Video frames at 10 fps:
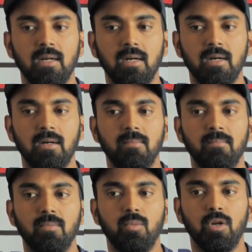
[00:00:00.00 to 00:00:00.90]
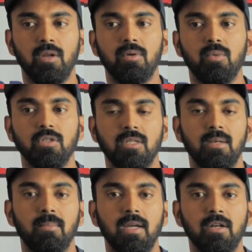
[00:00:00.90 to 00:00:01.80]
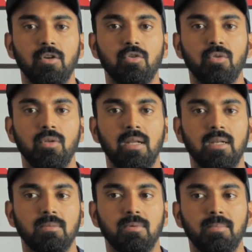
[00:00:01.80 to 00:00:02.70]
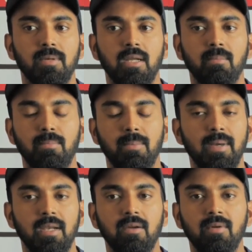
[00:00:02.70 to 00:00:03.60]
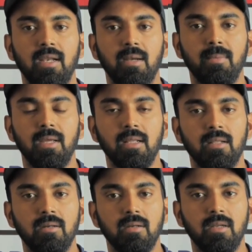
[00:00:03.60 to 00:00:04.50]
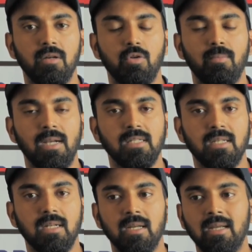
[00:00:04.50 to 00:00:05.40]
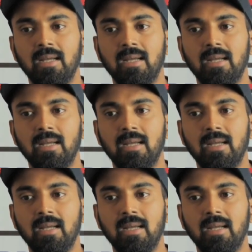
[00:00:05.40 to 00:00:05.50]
whatever was in my control, that is preparing well and being in a good mindset.